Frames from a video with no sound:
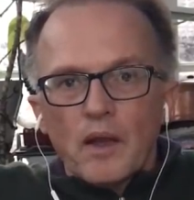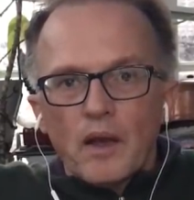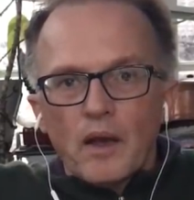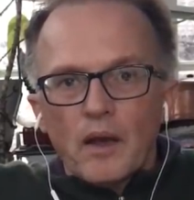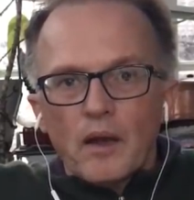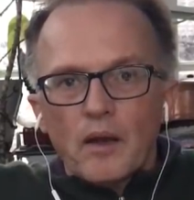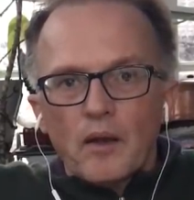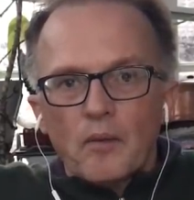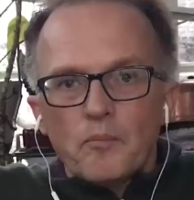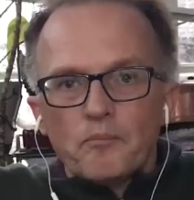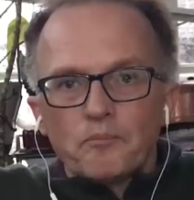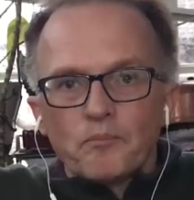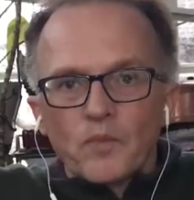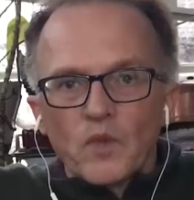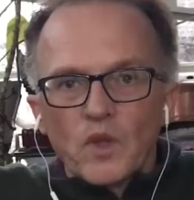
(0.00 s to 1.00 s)
Um,
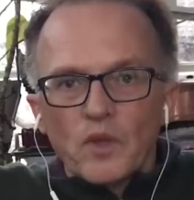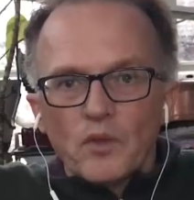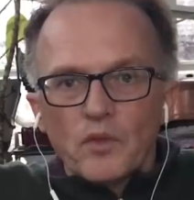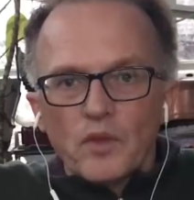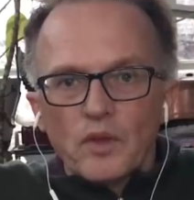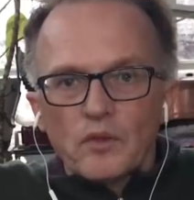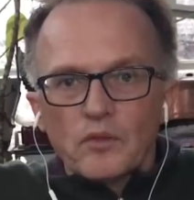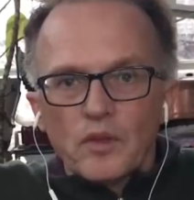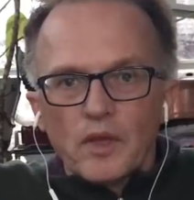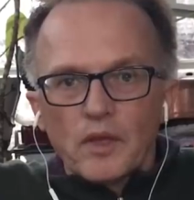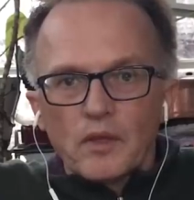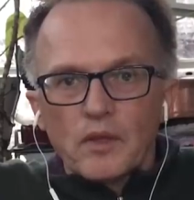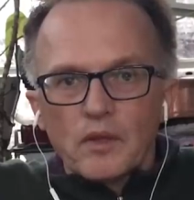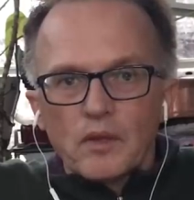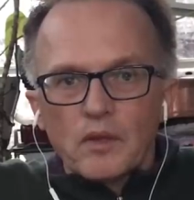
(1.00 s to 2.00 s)
you know, things like
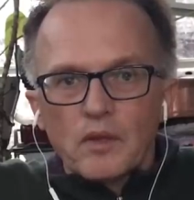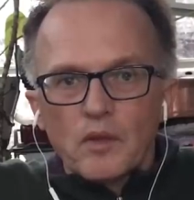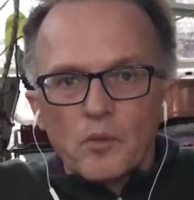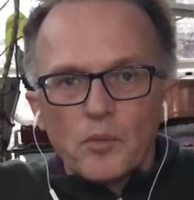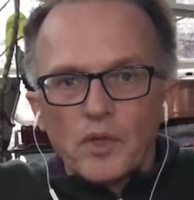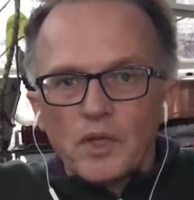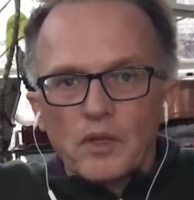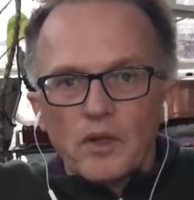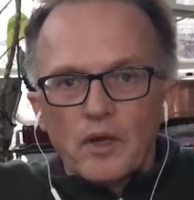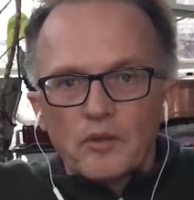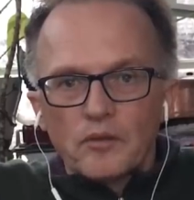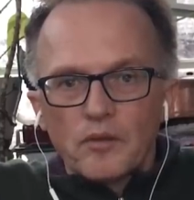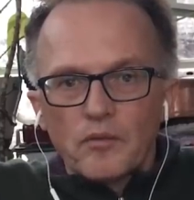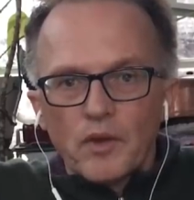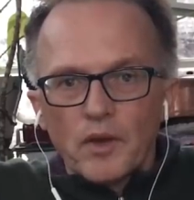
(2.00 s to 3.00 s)
complete
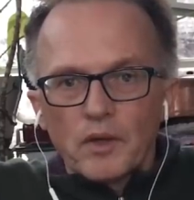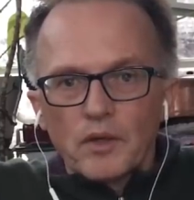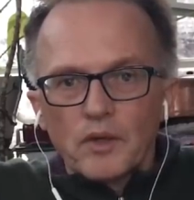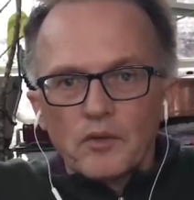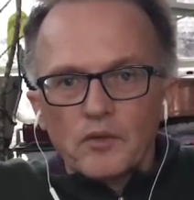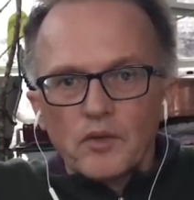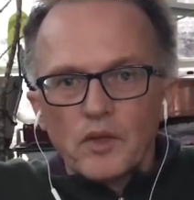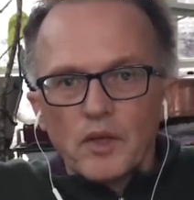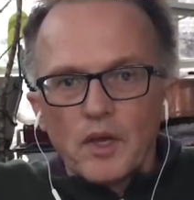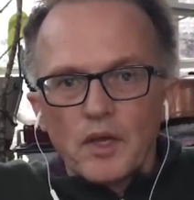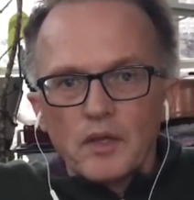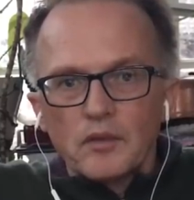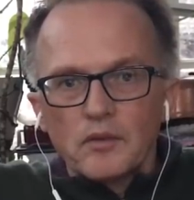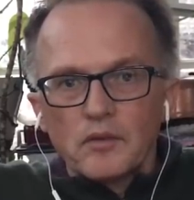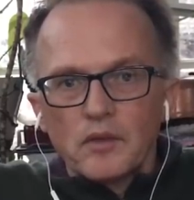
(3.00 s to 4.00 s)
loss of Arctic sea
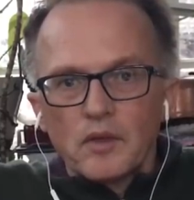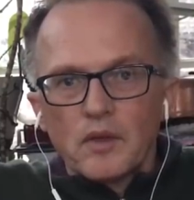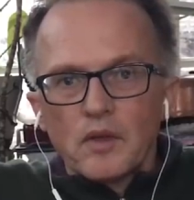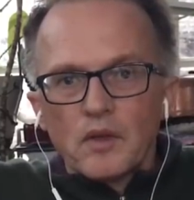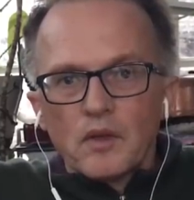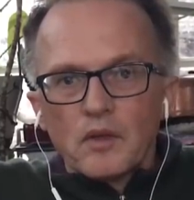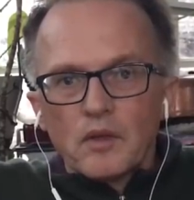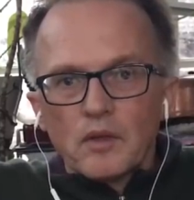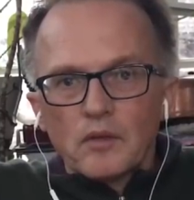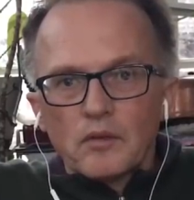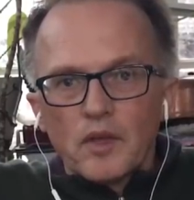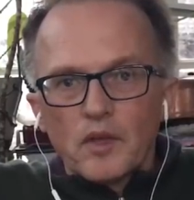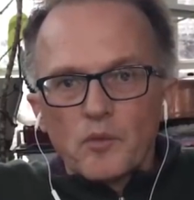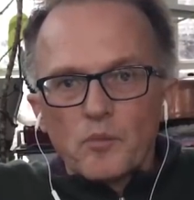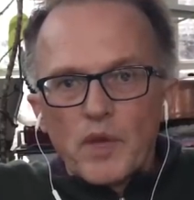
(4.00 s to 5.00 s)
ice, things
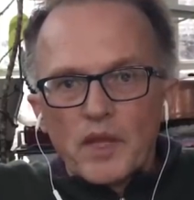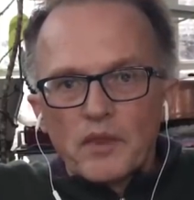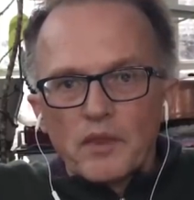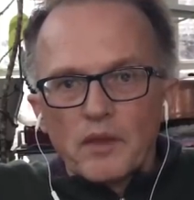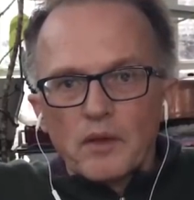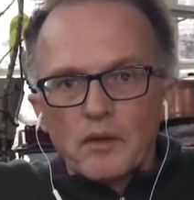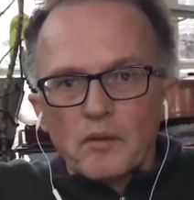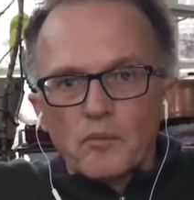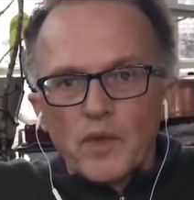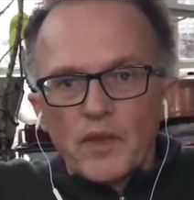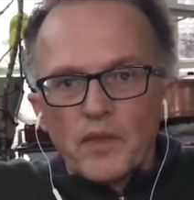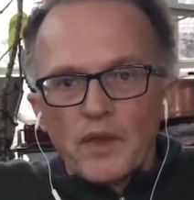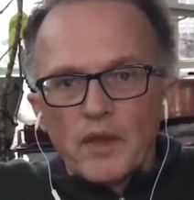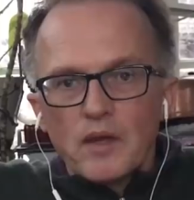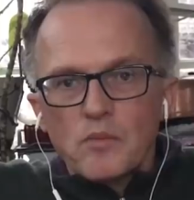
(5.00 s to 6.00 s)
like methane,
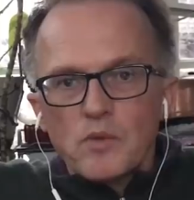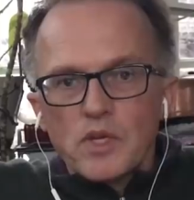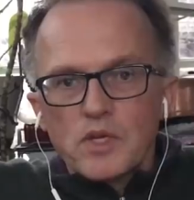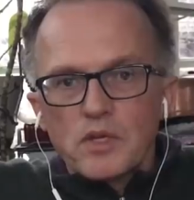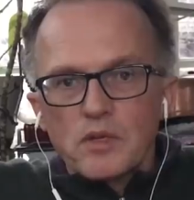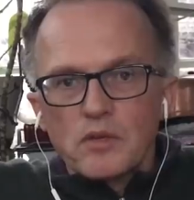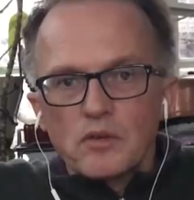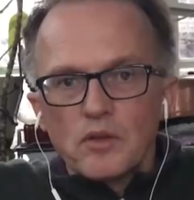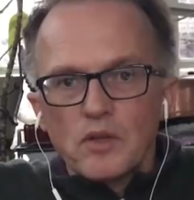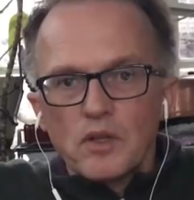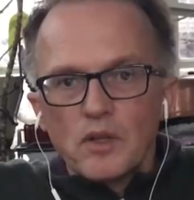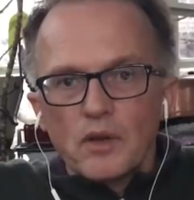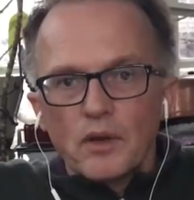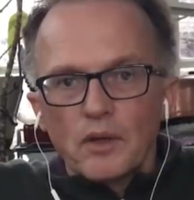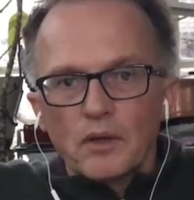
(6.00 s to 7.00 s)
methane emissions in
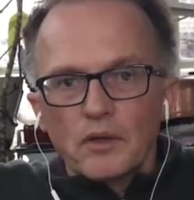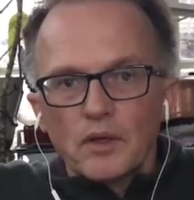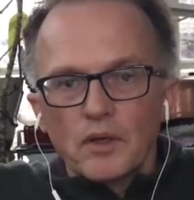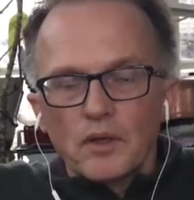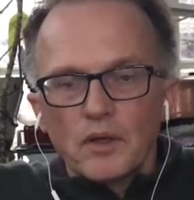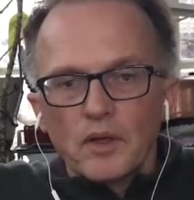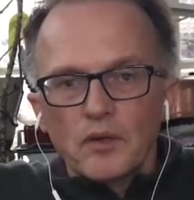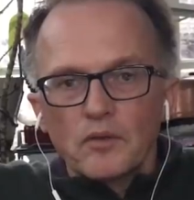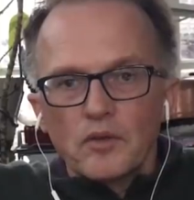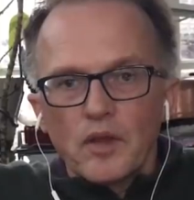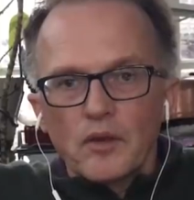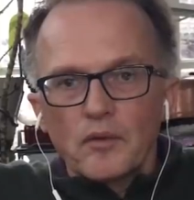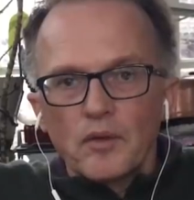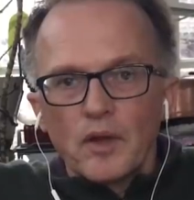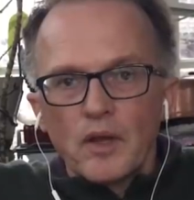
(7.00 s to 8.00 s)
the Arctic,
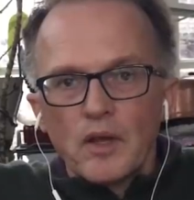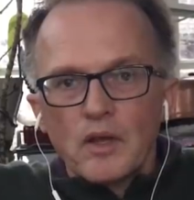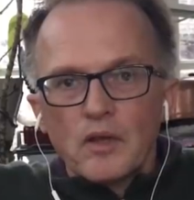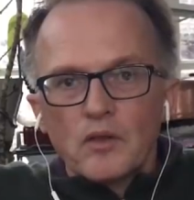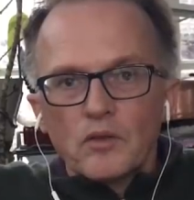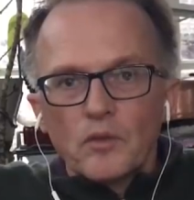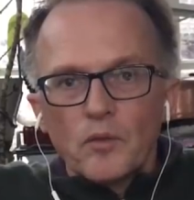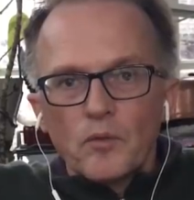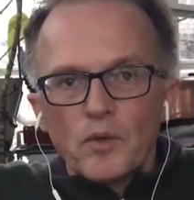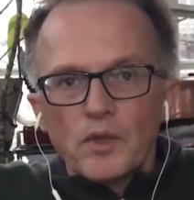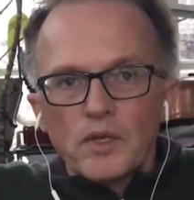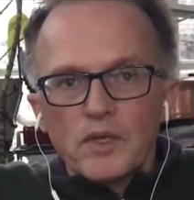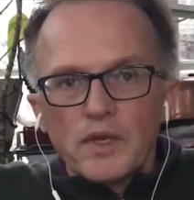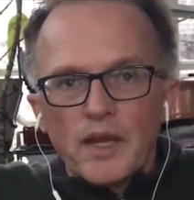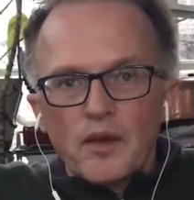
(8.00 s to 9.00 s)
etc. So it
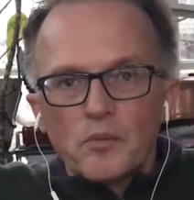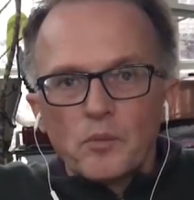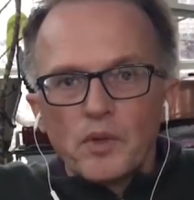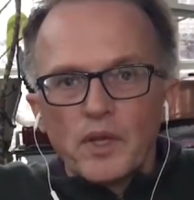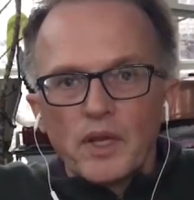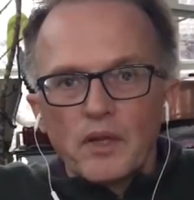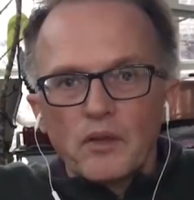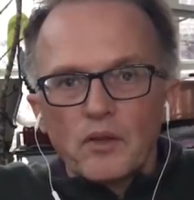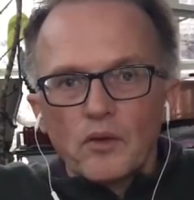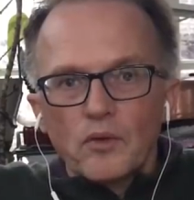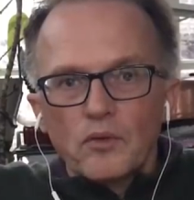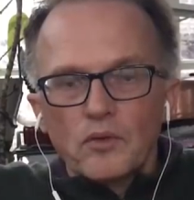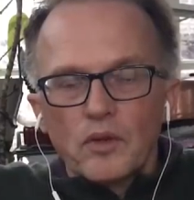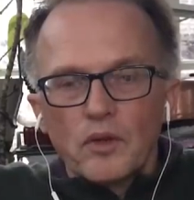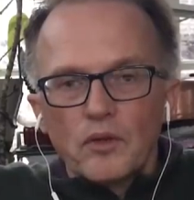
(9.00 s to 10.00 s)
really downplayed
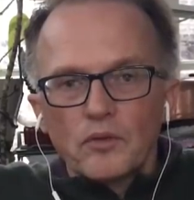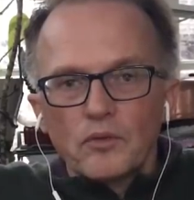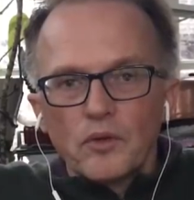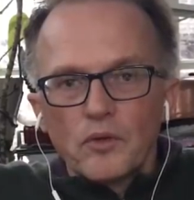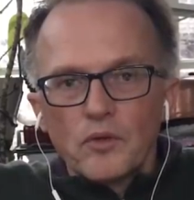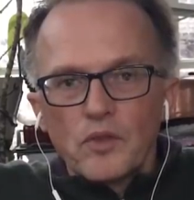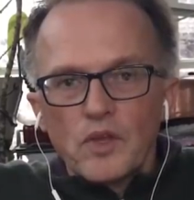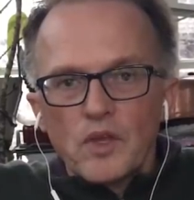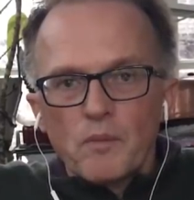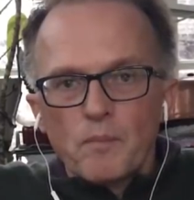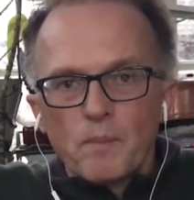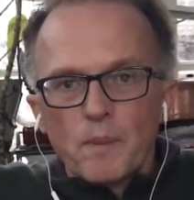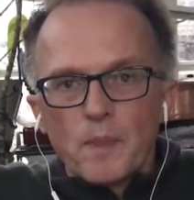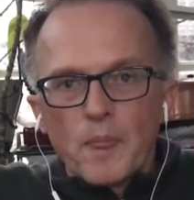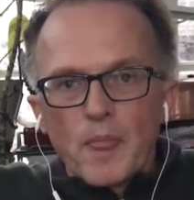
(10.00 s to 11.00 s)
those and also the,
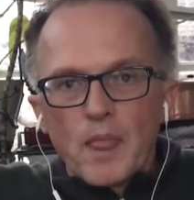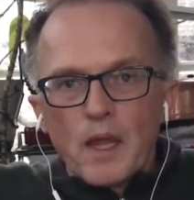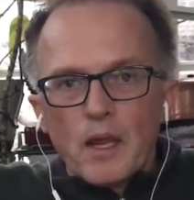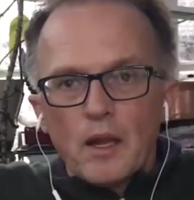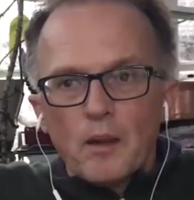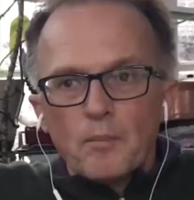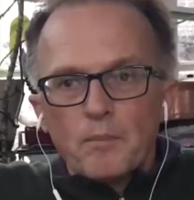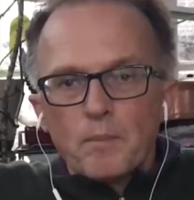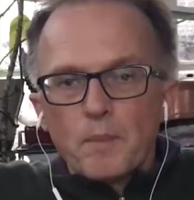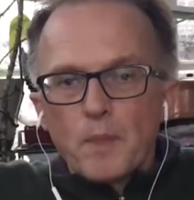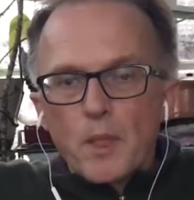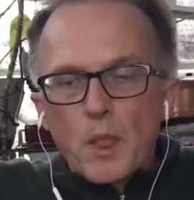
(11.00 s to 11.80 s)
um,